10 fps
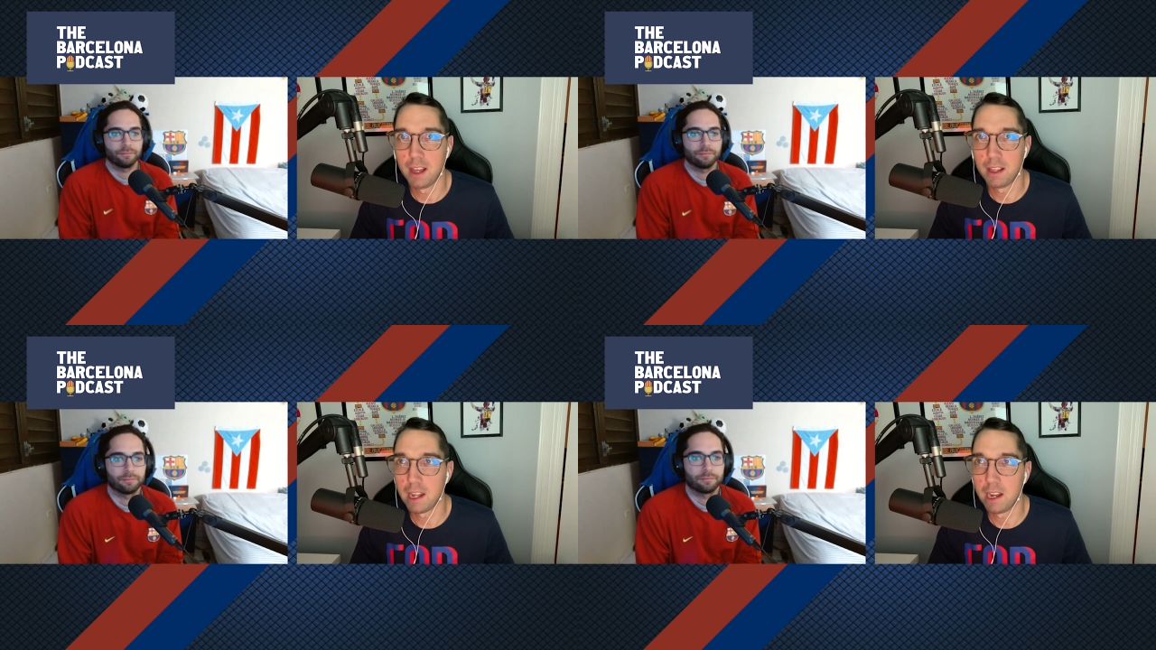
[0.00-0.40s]

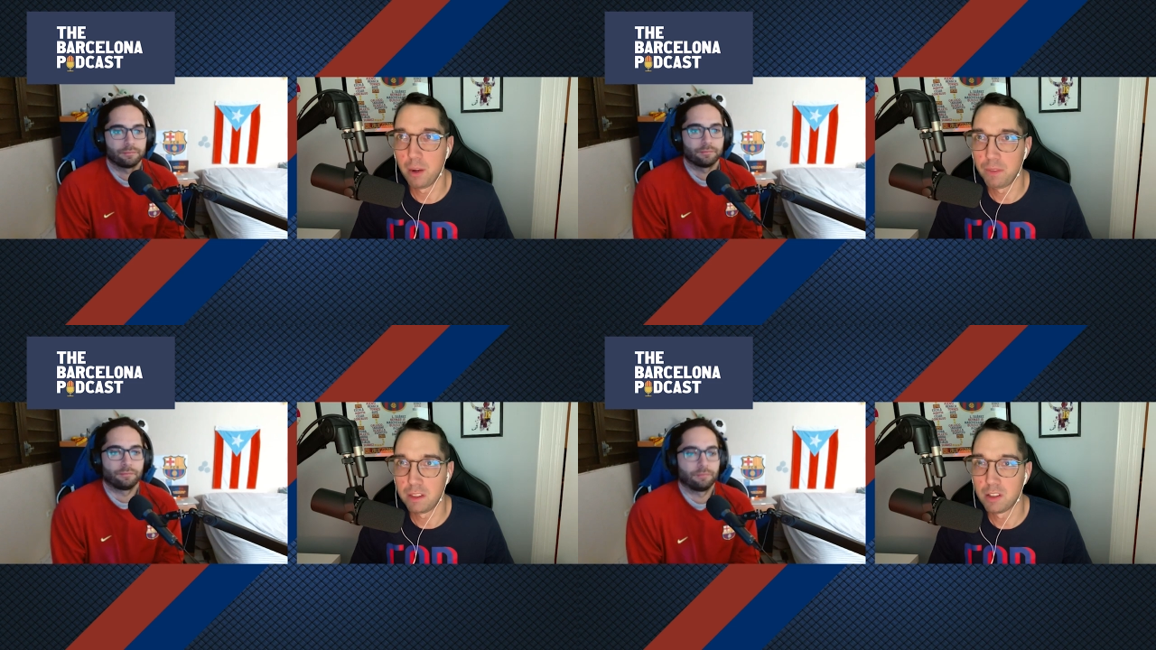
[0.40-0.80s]
Speaker 1: I, again,
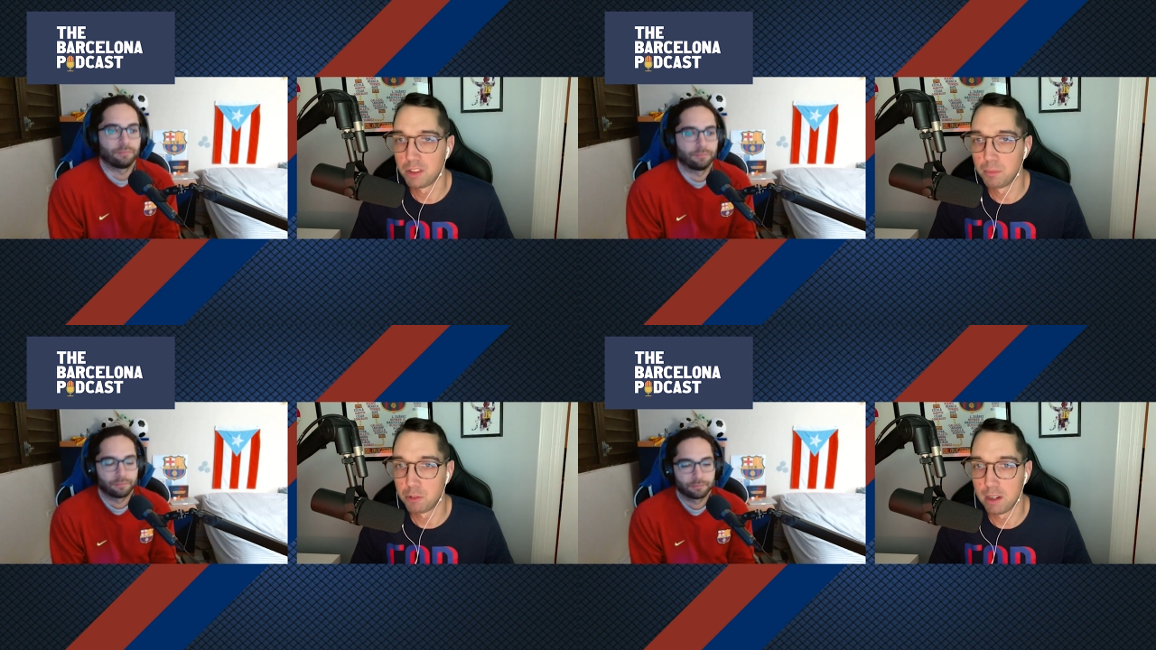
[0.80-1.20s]
I don't think
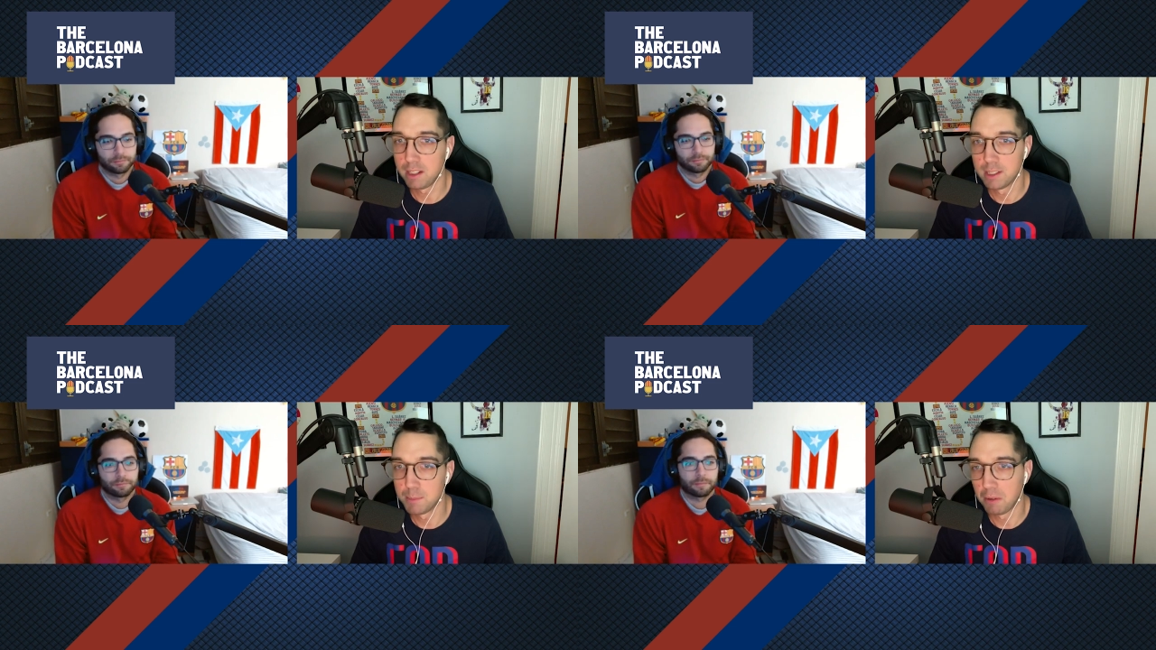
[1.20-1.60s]
there's some
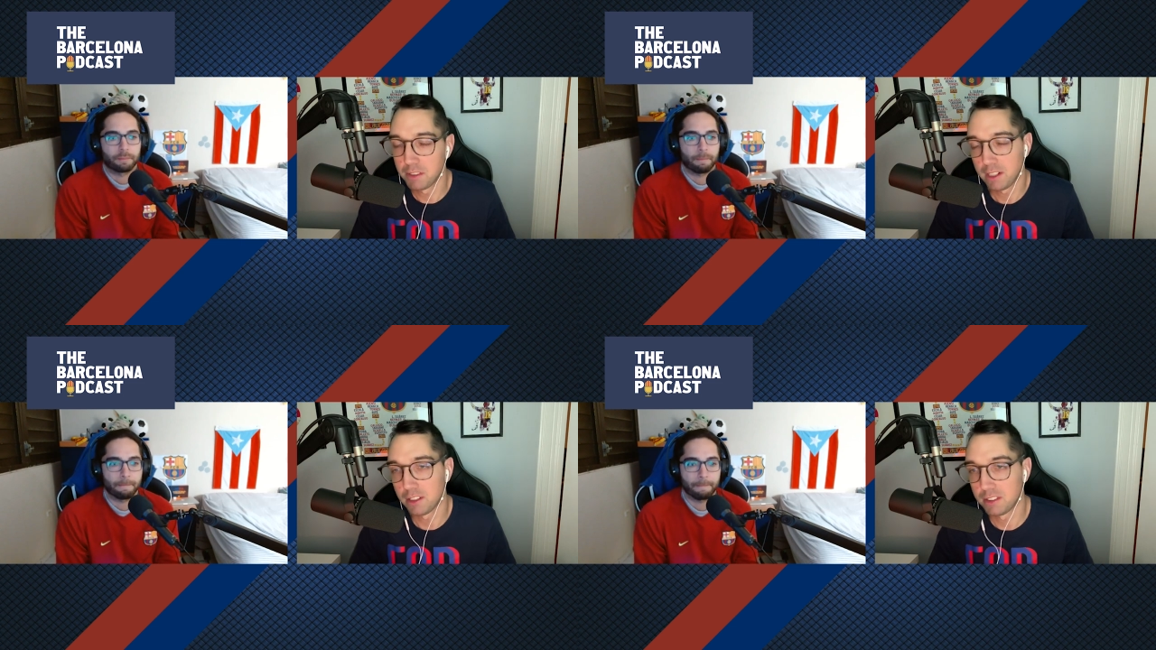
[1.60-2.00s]
great conspiracy.